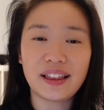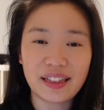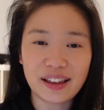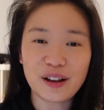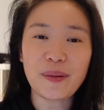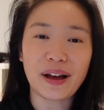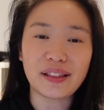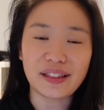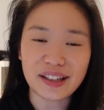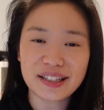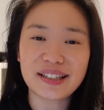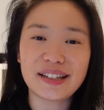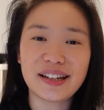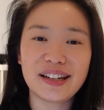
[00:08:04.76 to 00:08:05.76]
the thing about
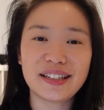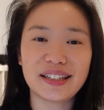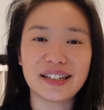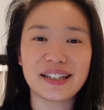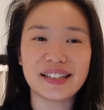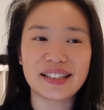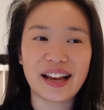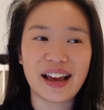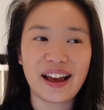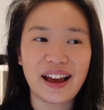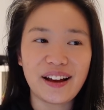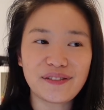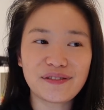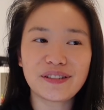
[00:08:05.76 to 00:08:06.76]
this niche is
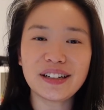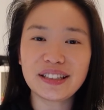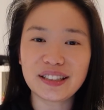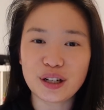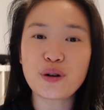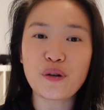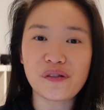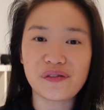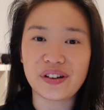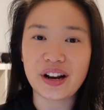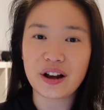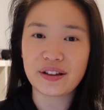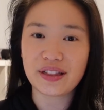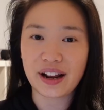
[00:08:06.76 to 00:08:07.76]
every single
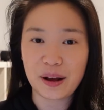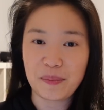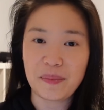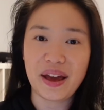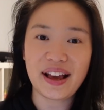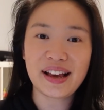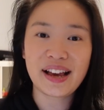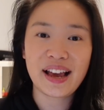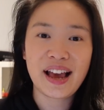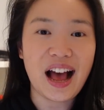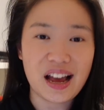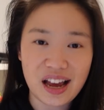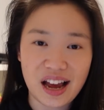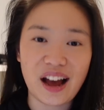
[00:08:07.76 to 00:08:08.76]
video that I make,
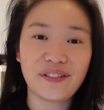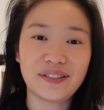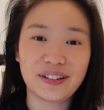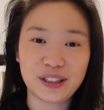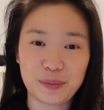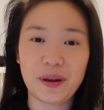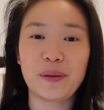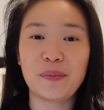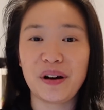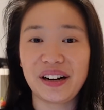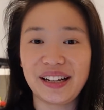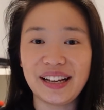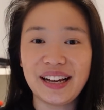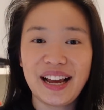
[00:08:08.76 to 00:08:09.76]
I have to spend
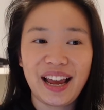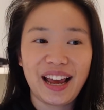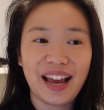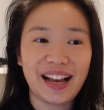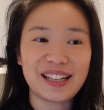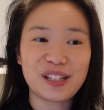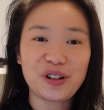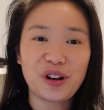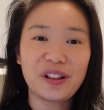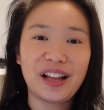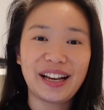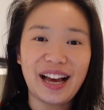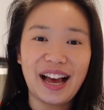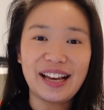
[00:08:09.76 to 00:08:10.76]
money. It's not
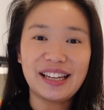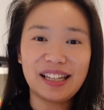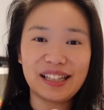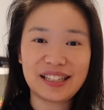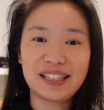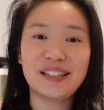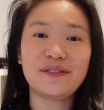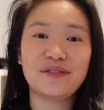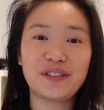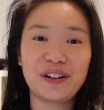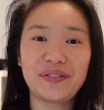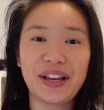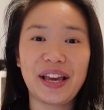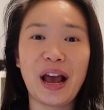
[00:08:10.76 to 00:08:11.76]
like I can sit in
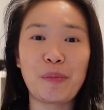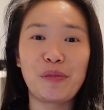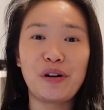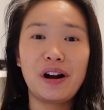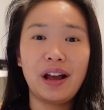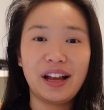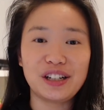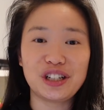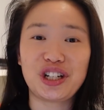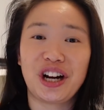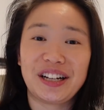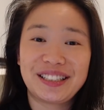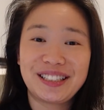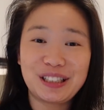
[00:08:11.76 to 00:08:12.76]
front of a camera and
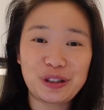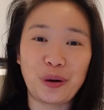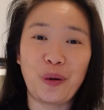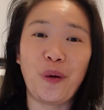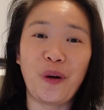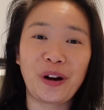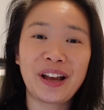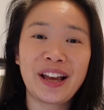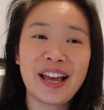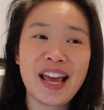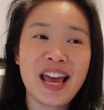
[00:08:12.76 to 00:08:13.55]
just talk.